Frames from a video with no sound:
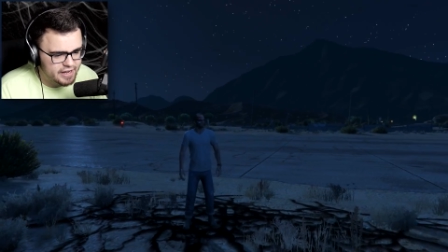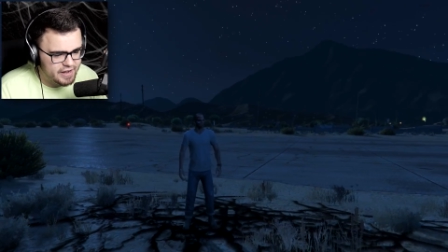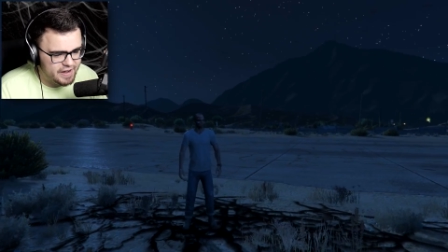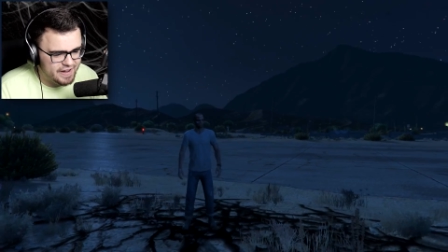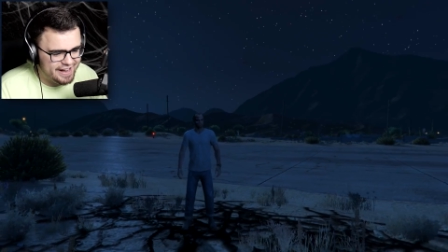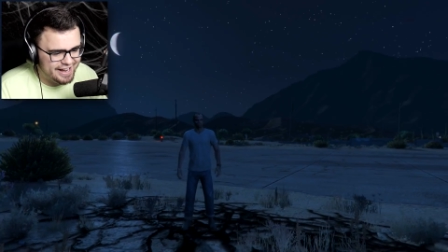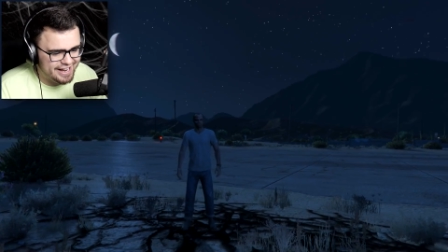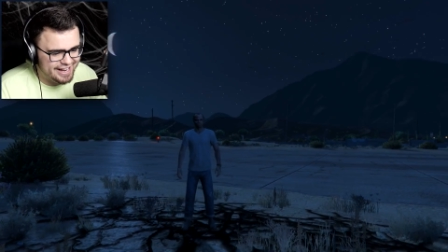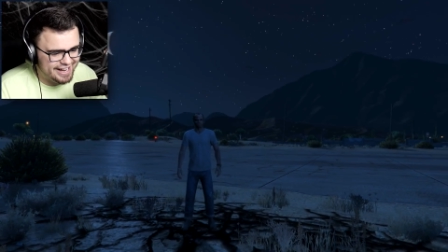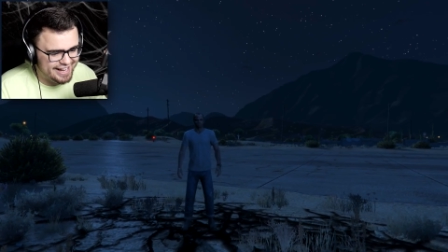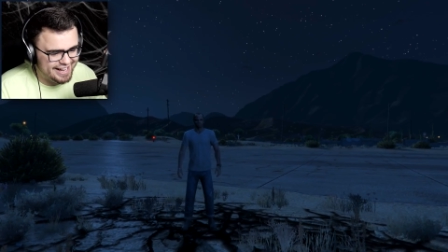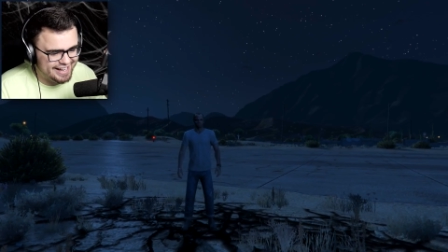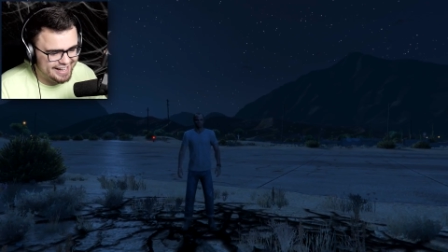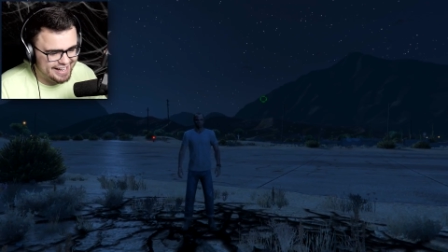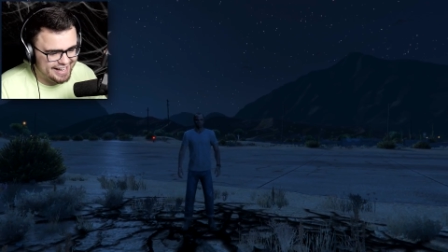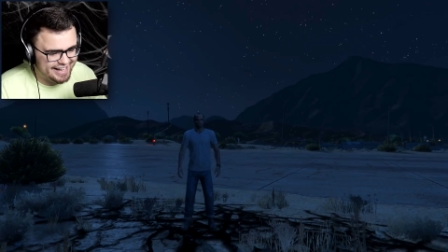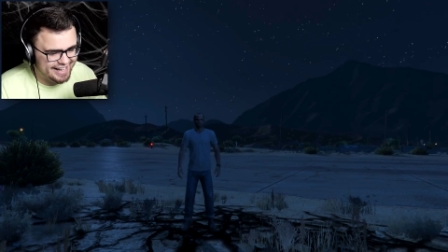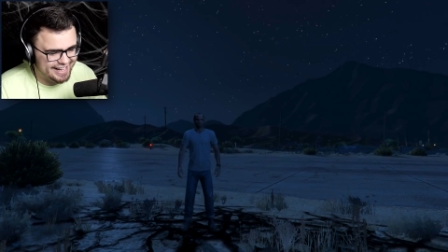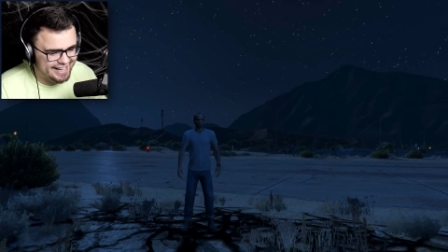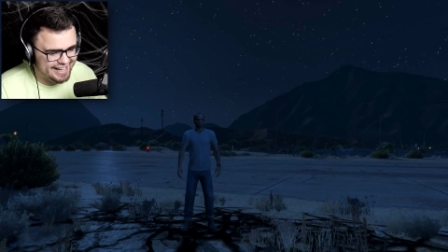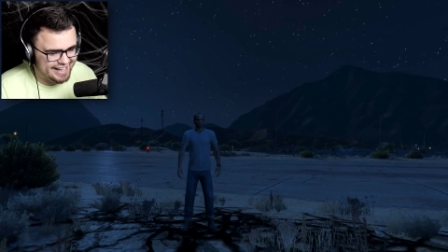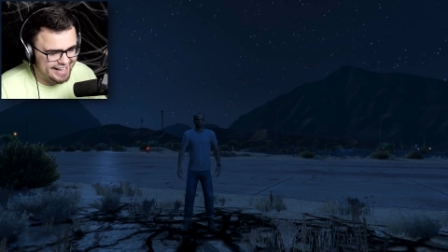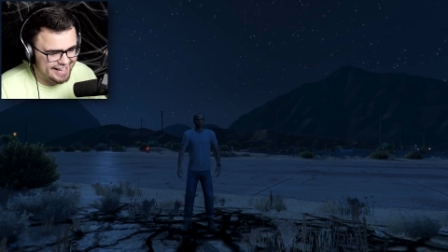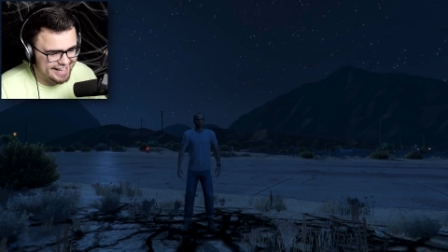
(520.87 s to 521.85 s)

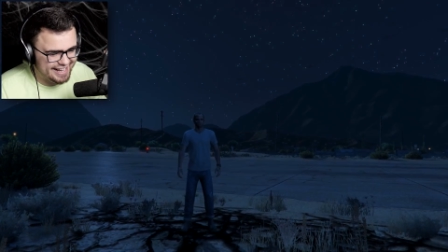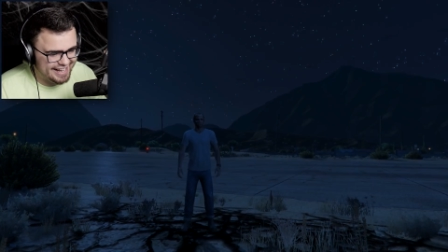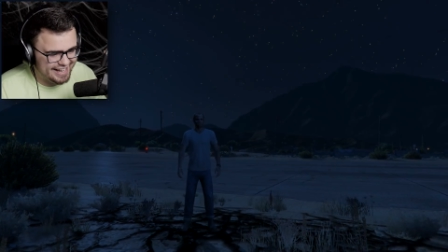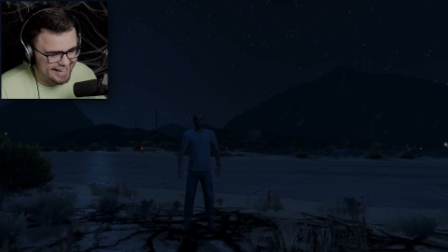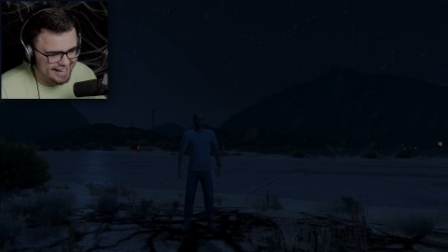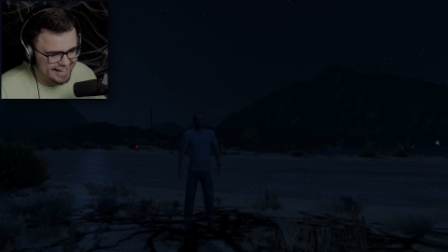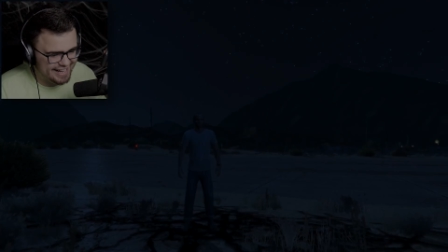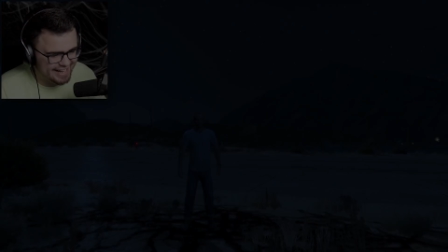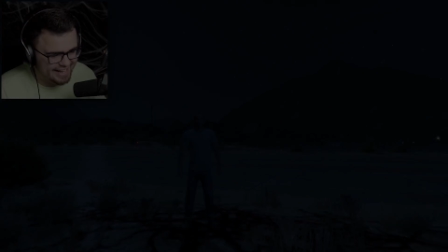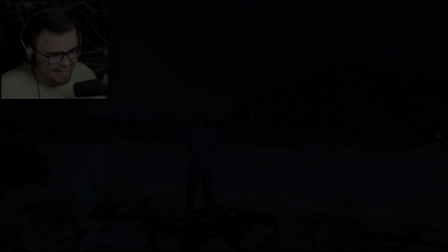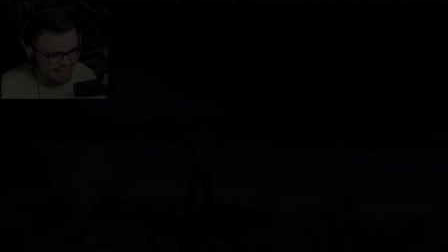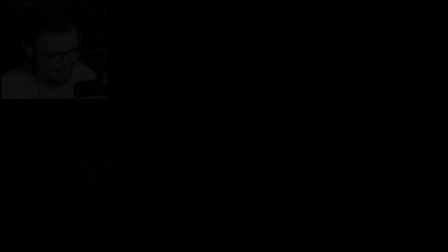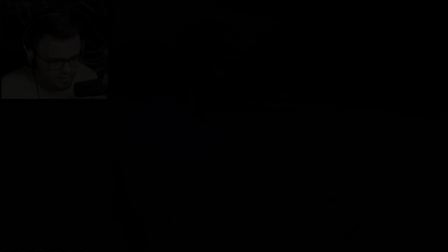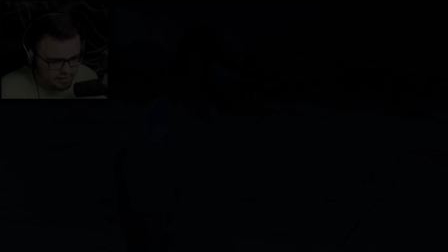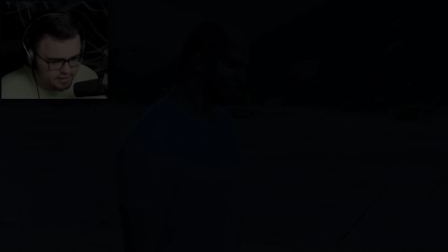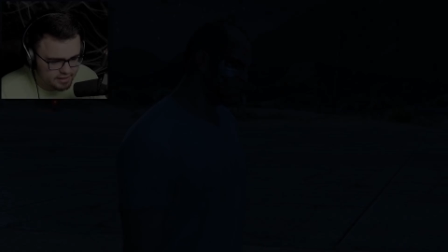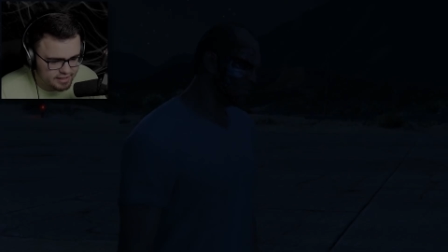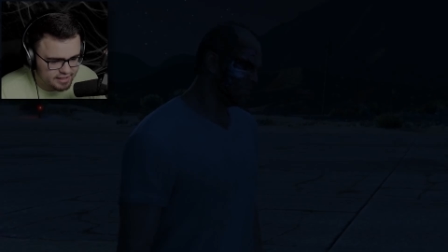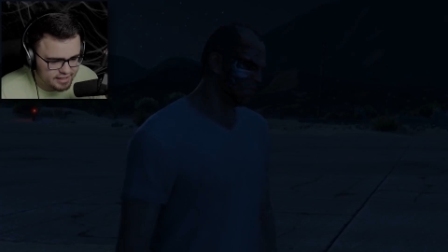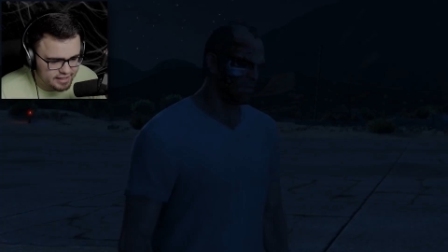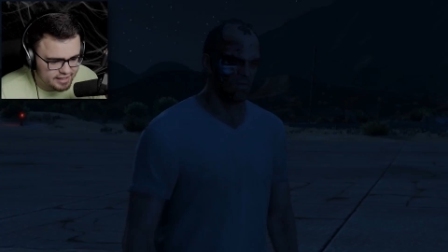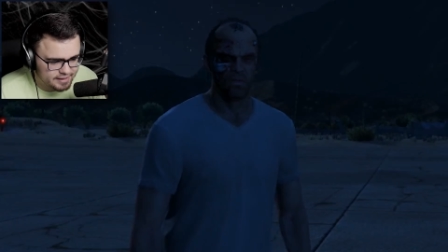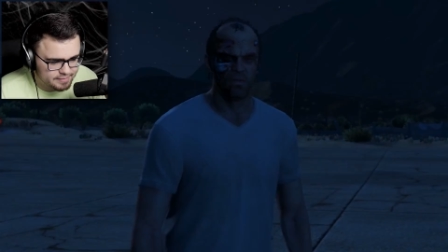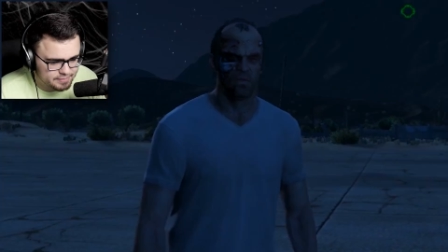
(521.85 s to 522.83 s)

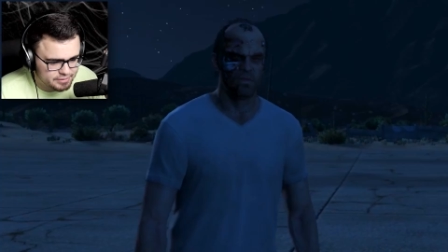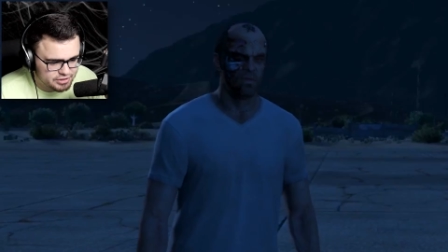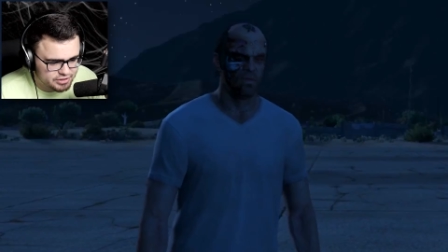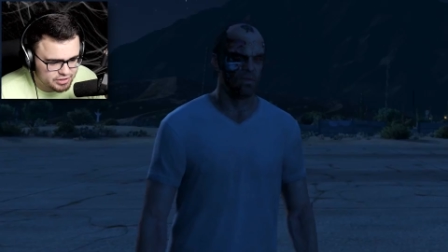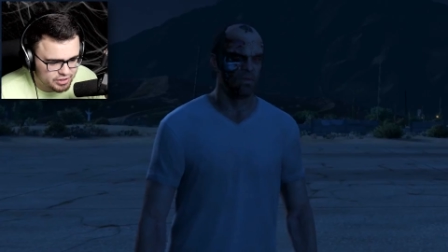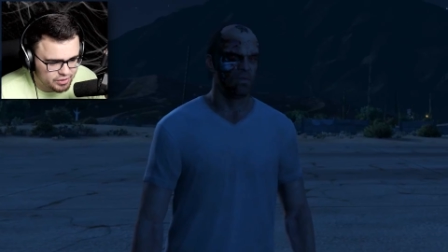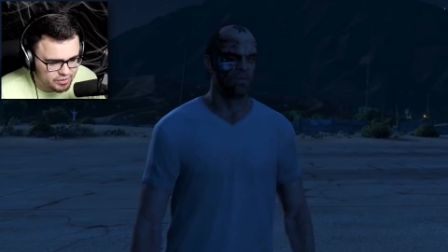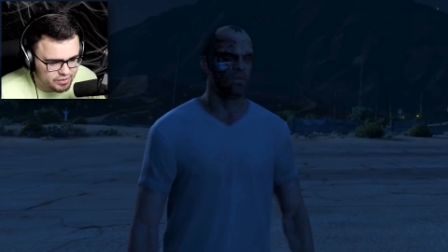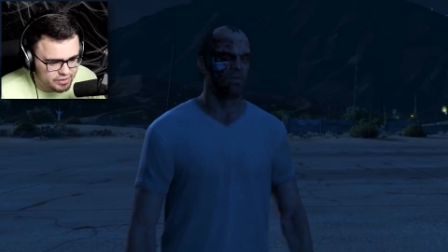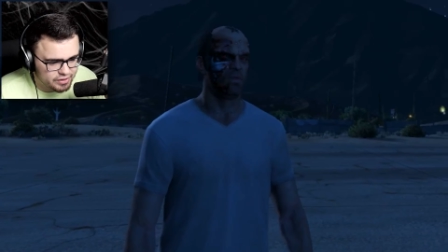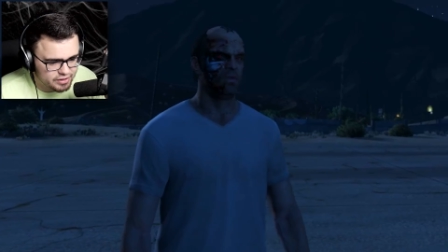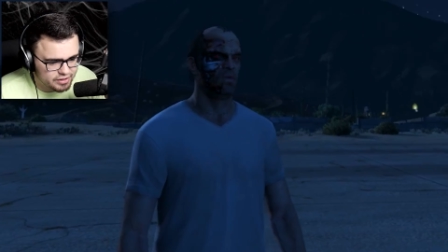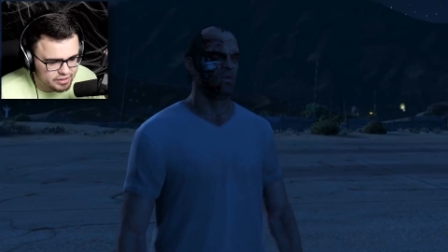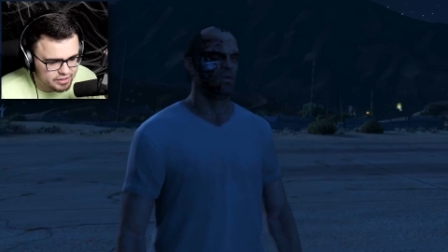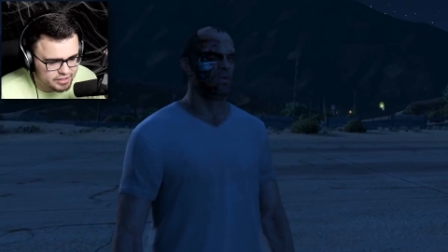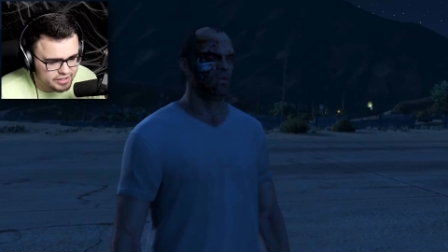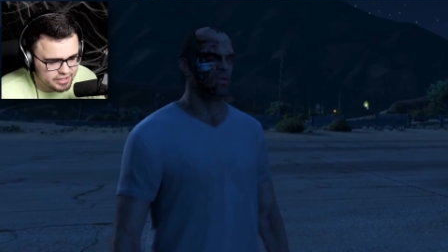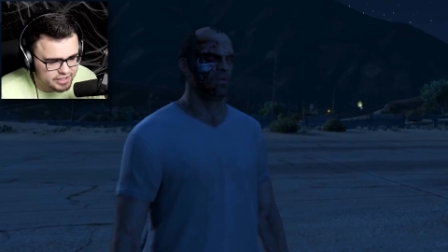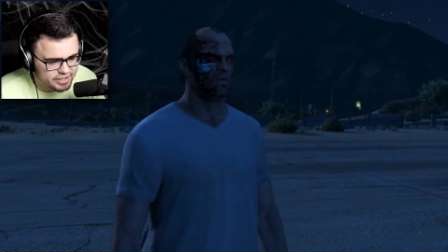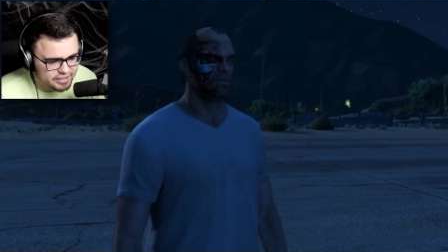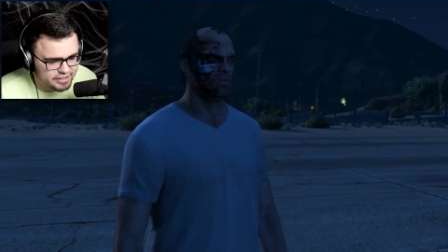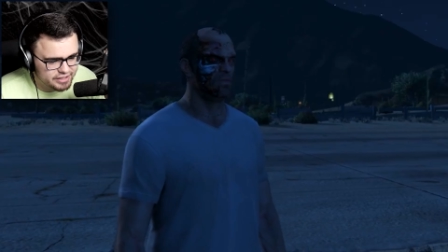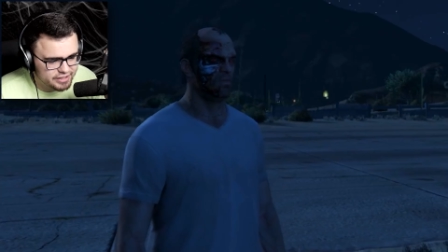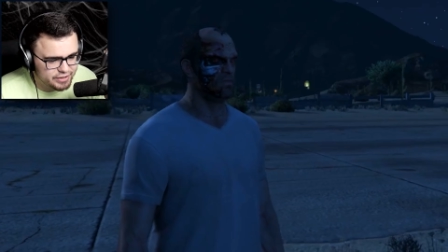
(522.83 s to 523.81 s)
I'm starting to
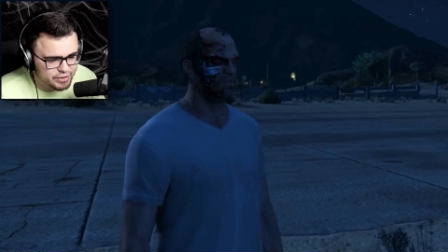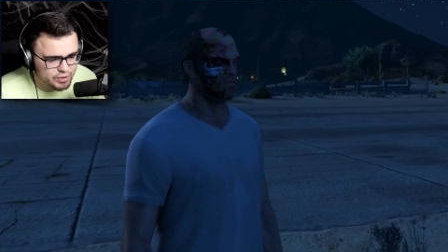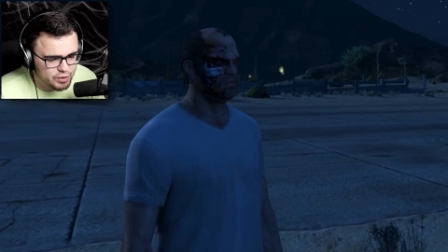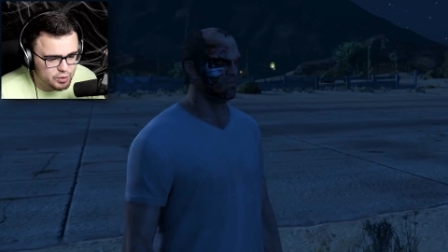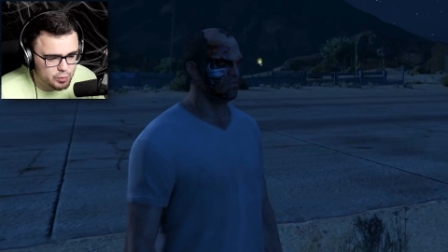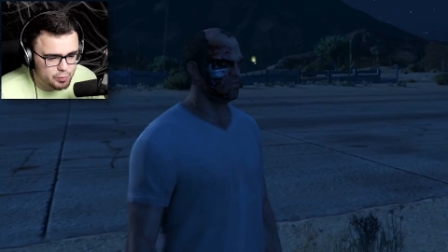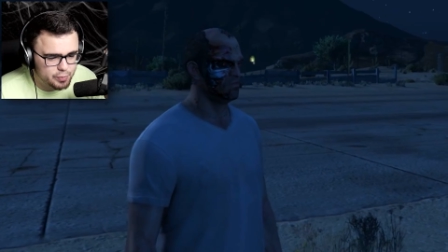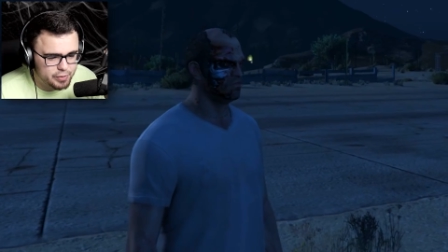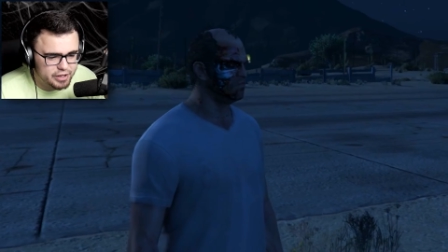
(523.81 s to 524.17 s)
look a little